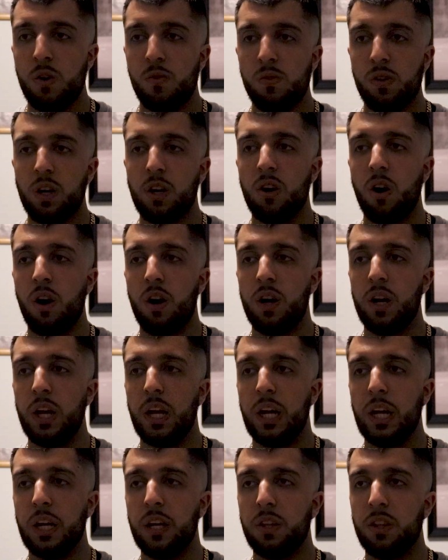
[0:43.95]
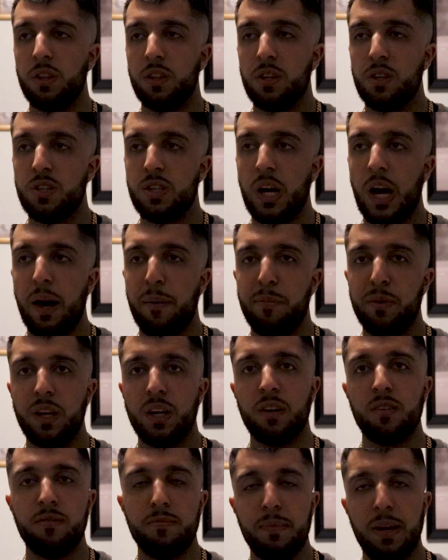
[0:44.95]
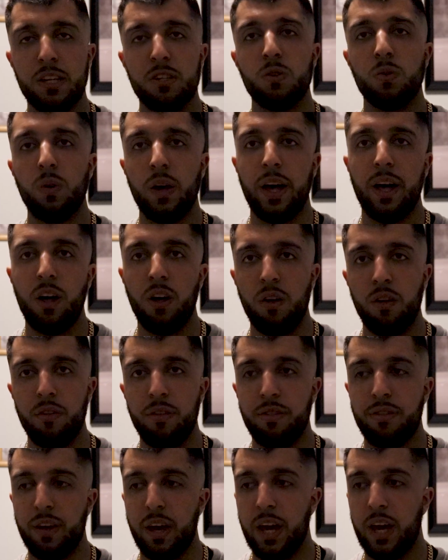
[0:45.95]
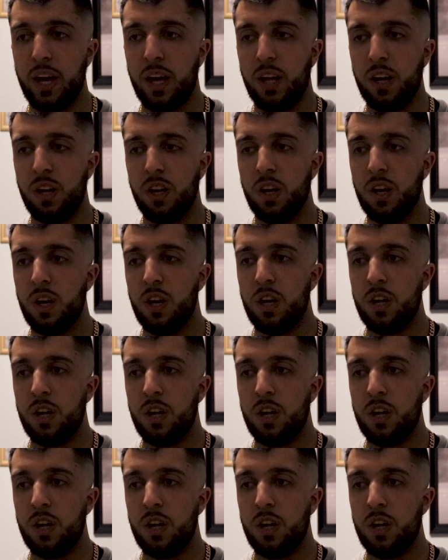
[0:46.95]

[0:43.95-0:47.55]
regarding the topic of mental health and